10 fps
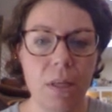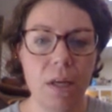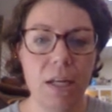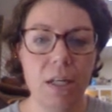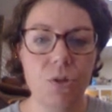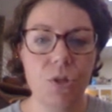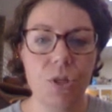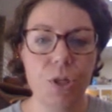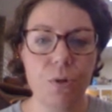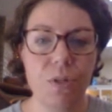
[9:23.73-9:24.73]
I need you to
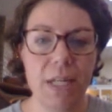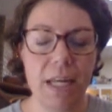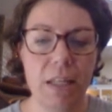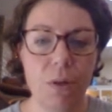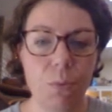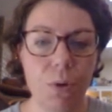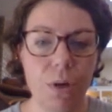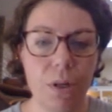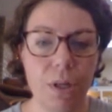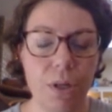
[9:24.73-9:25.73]
do your daily
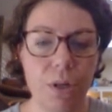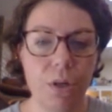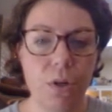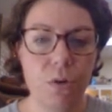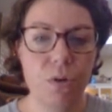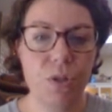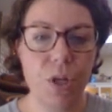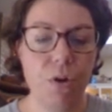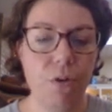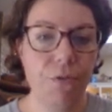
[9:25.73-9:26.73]
work.
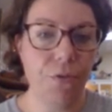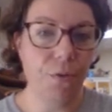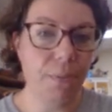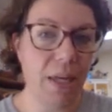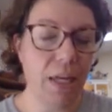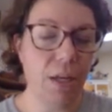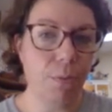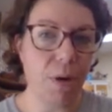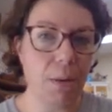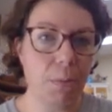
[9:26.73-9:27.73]
So for me, you'll
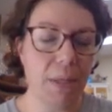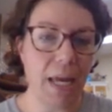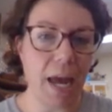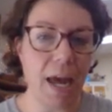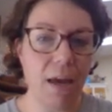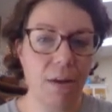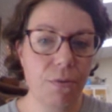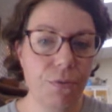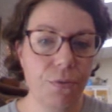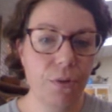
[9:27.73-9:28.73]
probably
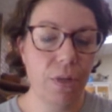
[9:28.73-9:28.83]
have